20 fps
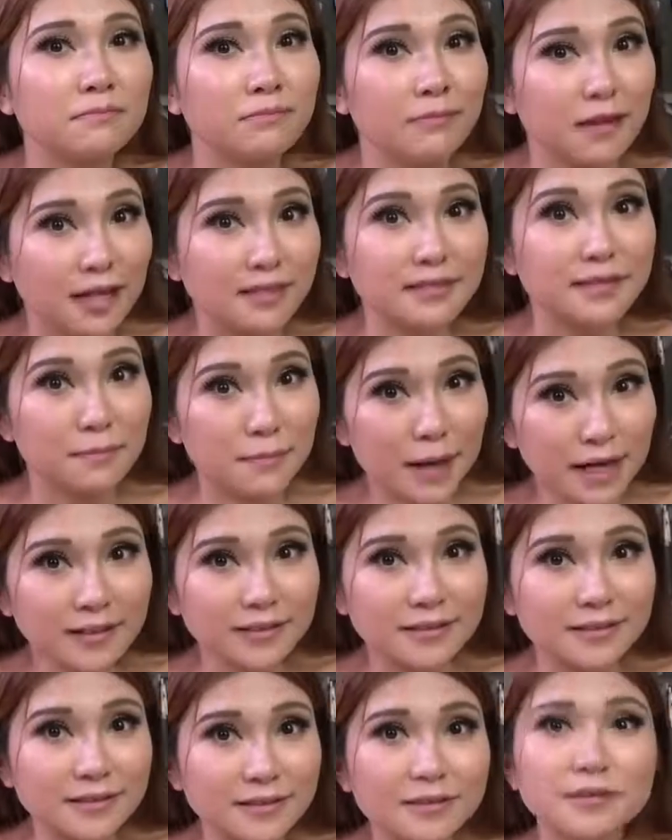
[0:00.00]
plus and
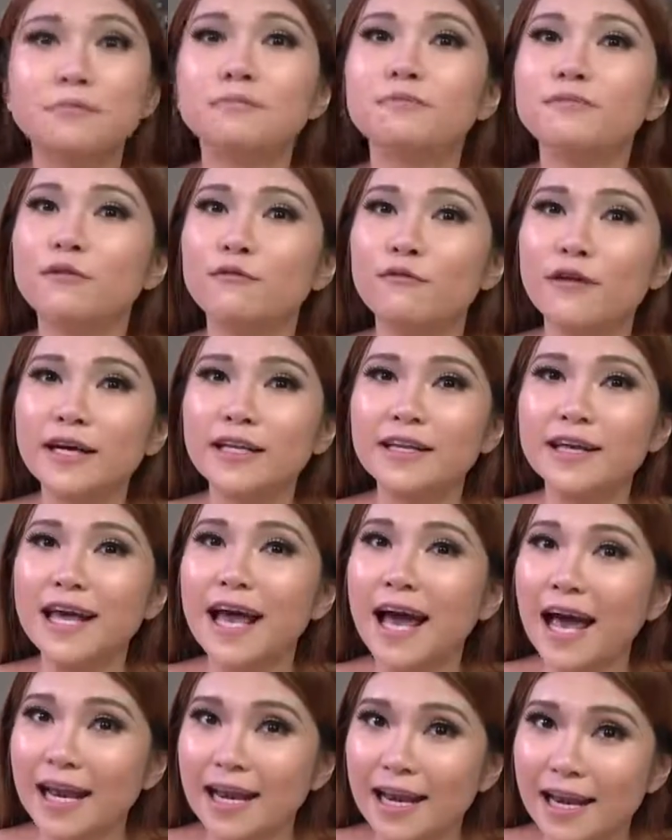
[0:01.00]
minus. Provided
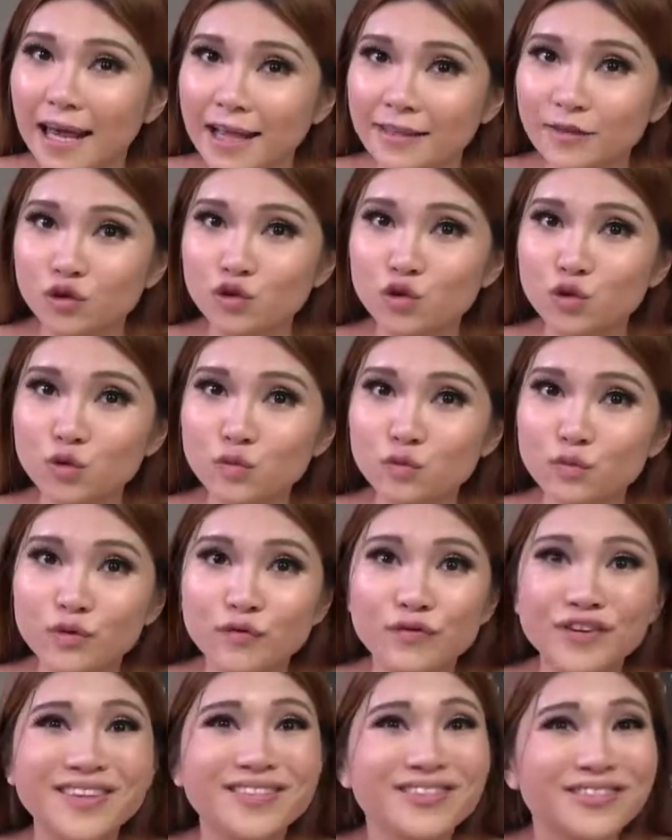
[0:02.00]
I land the drone
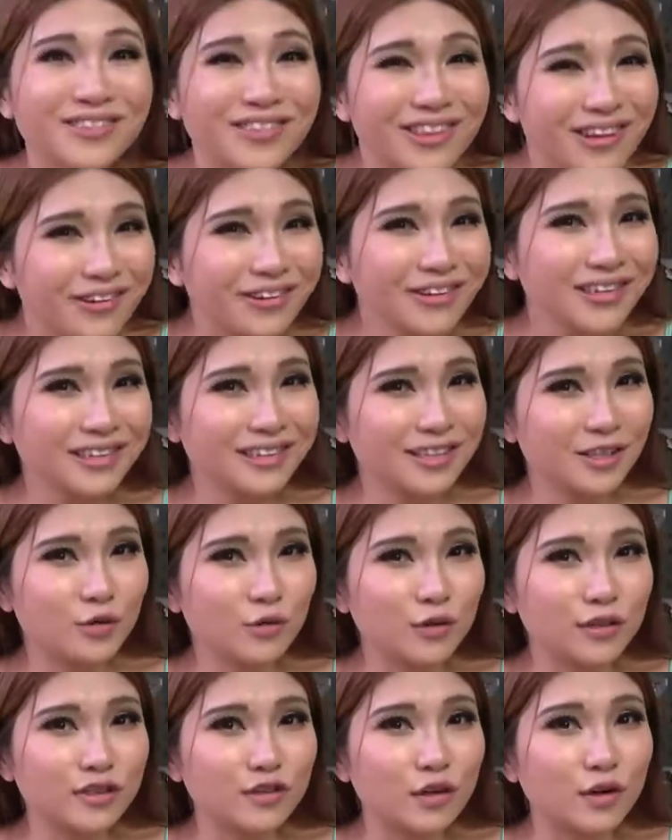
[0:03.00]
within 30
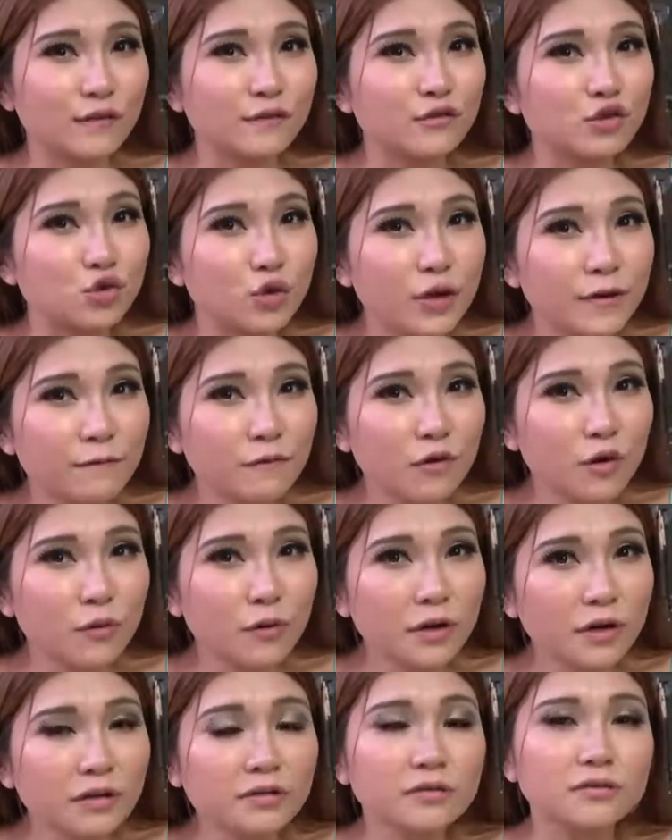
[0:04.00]
degrees of
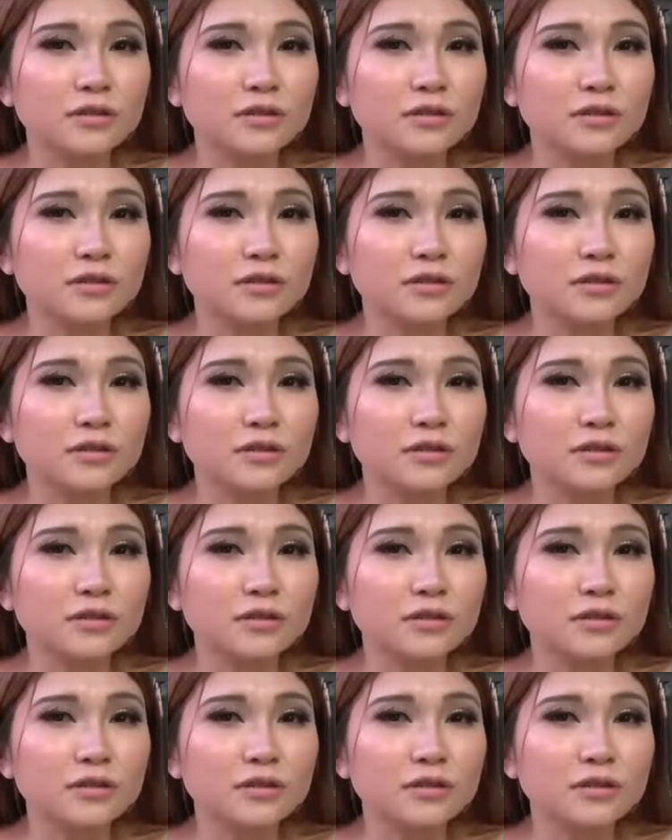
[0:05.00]
straightforward,